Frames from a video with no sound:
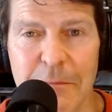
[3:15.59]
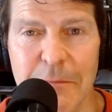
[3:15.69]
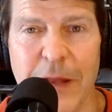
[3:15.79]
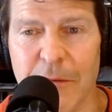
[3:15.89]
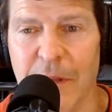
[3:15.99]

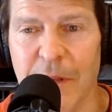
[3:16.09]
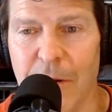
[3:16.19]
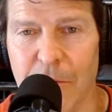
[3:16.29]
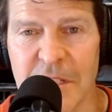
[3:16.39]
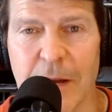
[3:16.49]
But uh, you
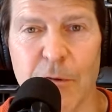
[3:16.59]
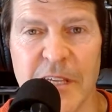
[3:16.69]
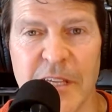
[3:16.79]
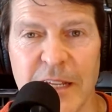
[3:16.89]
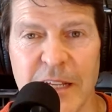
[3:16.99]
know, there were
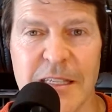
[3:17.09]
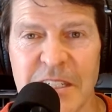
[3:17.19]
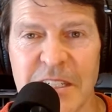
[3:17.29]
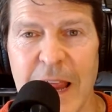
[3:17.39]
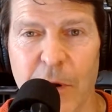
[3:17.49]
several seconds
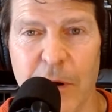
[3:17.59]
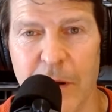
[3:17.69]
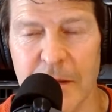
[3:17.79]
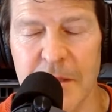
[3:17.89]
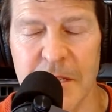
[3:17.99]
of
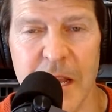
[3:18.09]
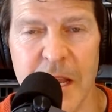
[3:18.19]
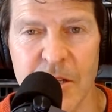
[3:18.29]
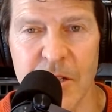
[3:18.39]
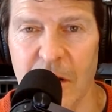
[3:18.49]
stammering on
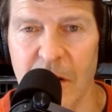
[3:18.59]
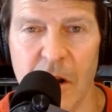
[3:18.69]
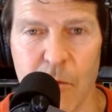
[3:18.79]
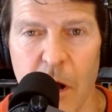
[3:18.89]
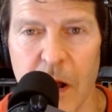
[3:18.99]
stage in an
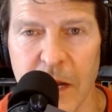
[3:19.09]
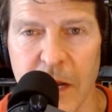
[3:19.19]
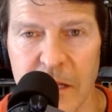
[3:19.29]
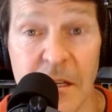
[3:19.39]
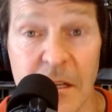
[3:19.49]
awkward
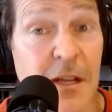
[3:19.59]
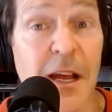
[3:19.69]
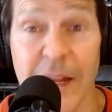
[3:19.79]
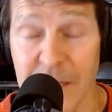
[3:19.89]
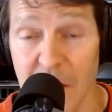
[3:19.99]
audience.
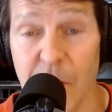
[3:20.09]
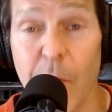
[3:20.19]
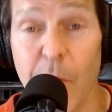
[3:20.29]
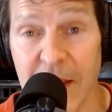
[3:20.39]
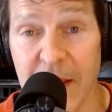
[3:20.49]
I tell
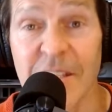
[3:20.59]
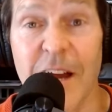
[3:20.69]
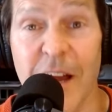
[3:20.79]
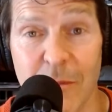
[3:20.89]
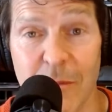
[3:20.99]
you what, next
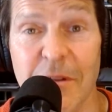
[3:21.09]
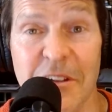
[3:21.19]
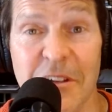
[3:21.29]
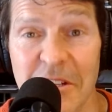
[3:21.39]
time